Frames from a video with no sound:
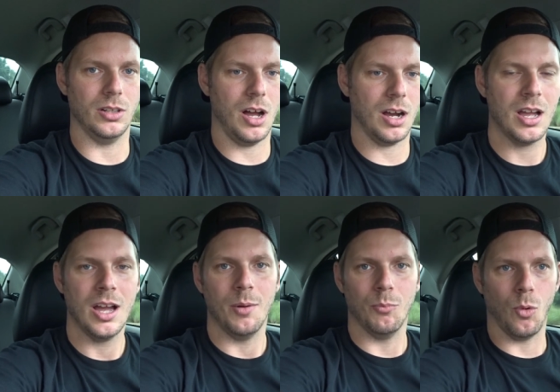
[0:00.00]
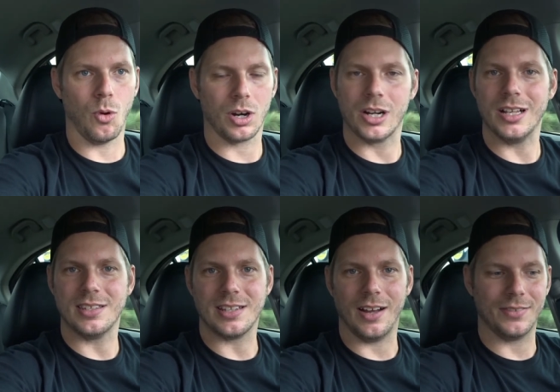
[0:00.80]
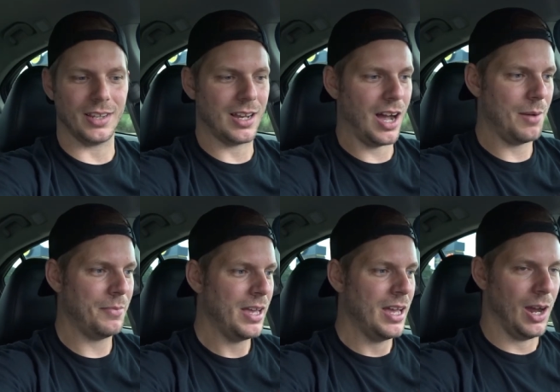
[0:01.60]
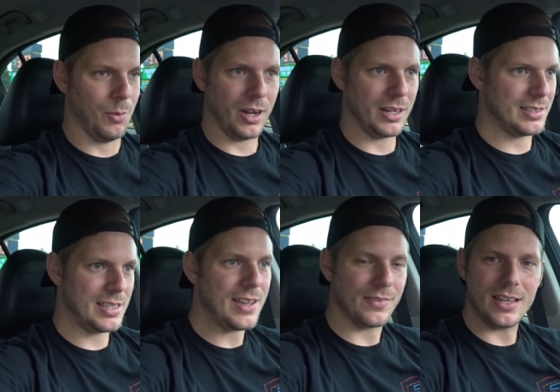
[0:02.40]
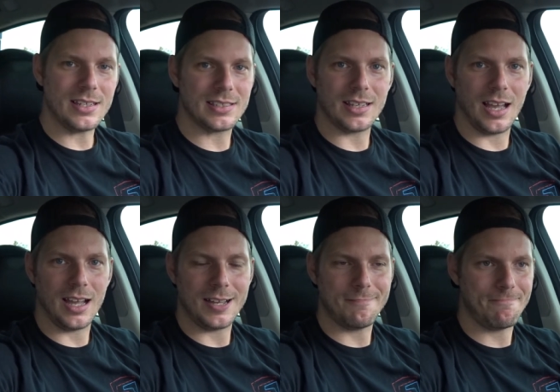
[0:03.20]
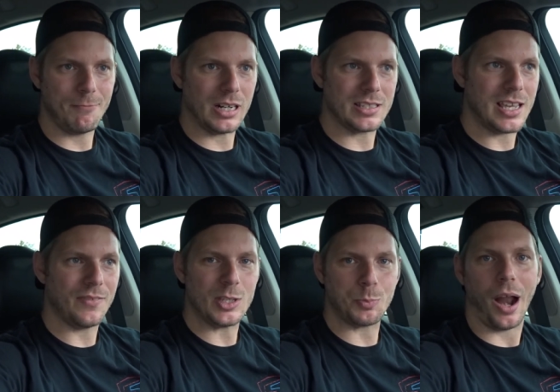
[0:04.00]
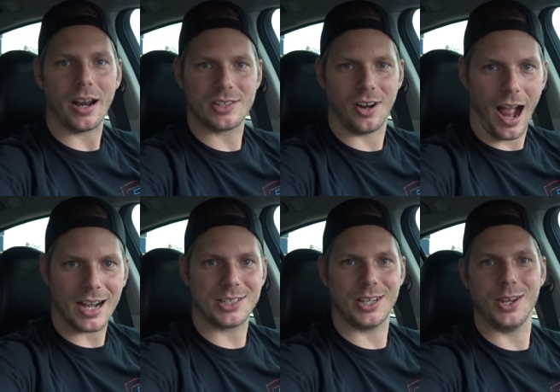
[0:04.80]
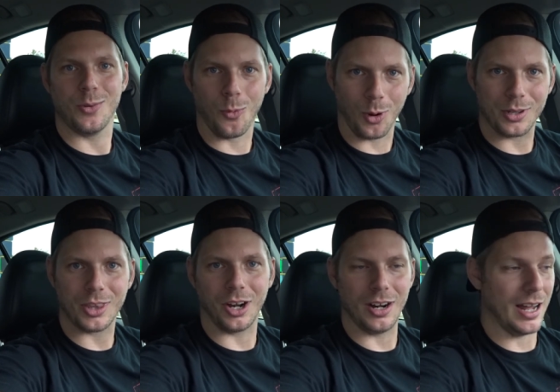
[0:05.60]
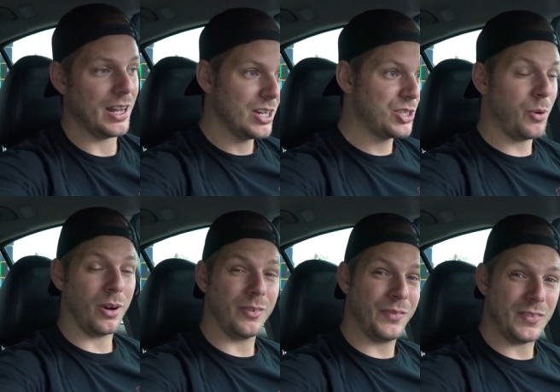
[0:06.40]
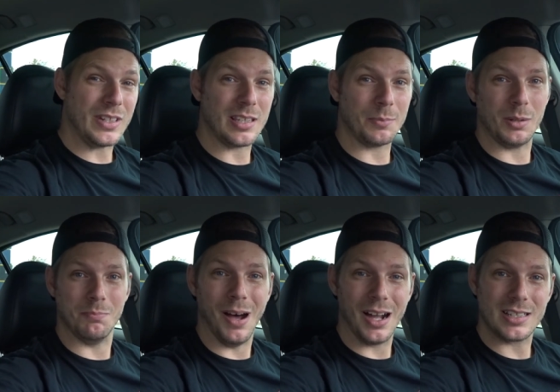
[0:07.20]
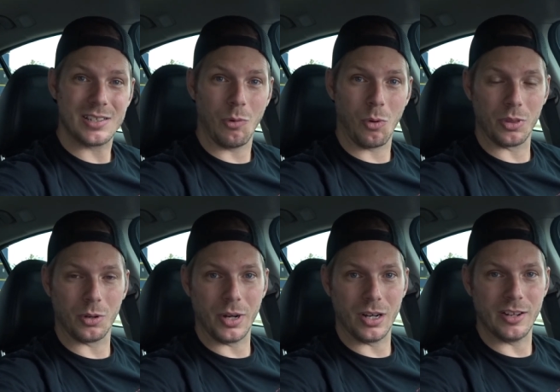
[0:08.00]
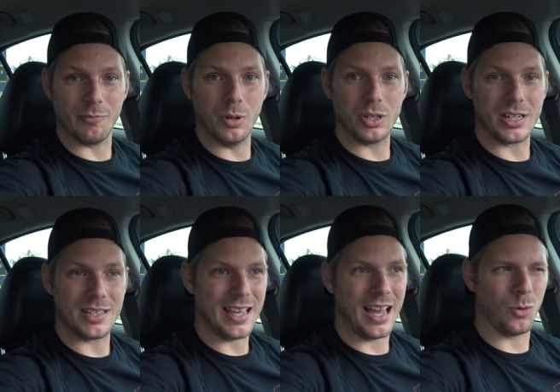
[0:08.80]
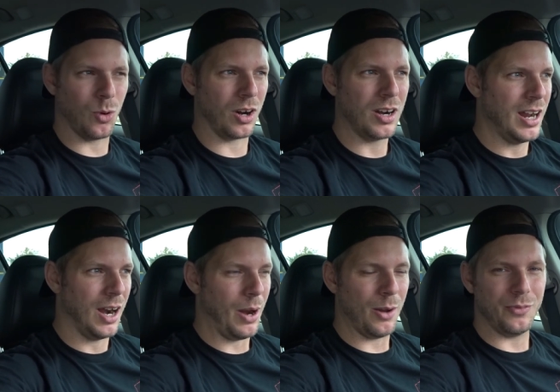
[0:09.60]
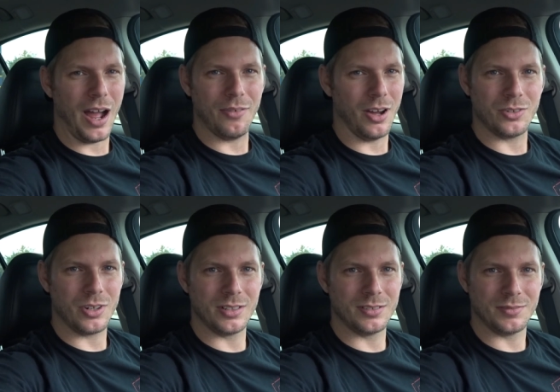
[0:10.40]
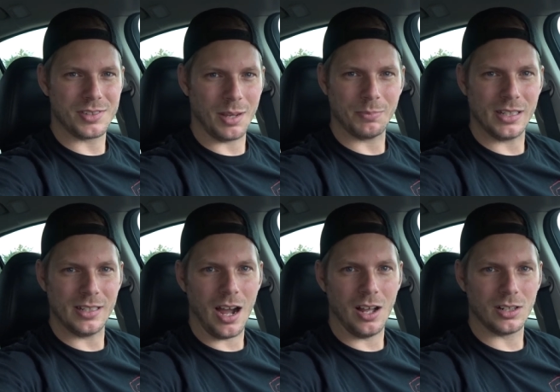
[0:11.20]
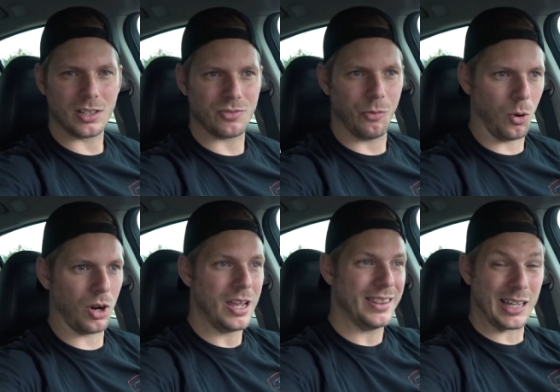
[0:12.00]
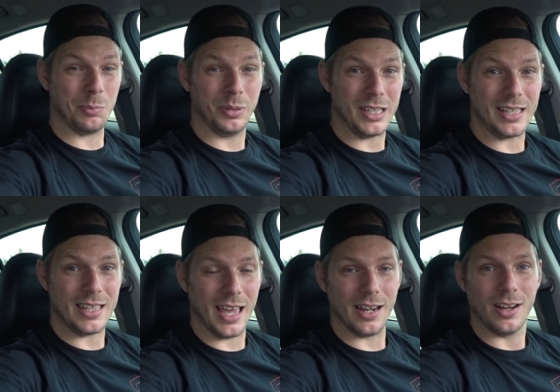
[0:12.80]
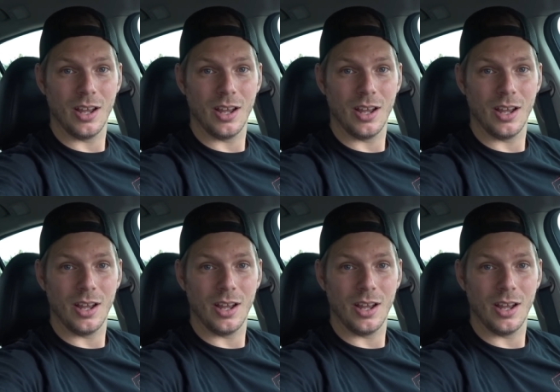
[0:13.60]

along. More good stuff to come, and we're gonna see if this, um, we're gonna see if these products are actually worth it or not. two hundred fifty something bucks for the rear diff bushing set, or around five hundred and something dollars for the complete kit,